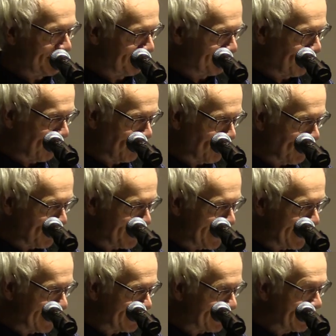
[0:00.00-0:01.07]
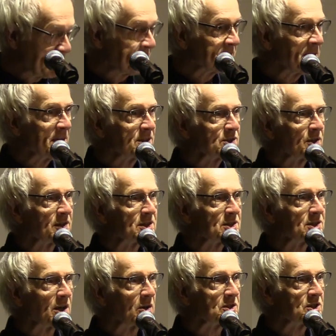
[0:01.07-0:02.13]
in four more days. So this
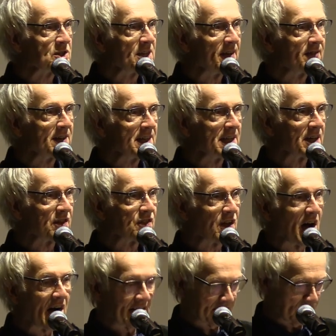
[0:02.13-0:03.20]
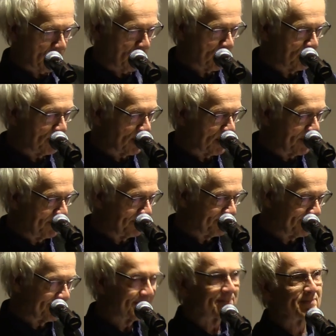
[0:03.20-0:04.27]
is called 70th October,
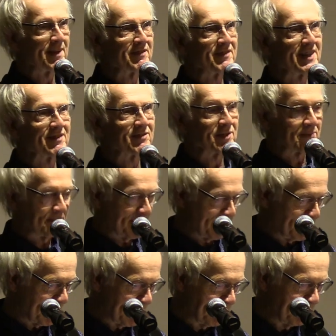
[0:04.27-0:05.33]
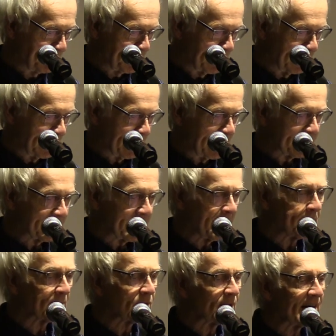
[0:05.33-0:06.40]
my favorite month. It has an
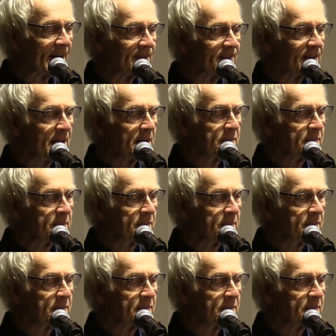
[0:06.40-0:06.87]
epigraph.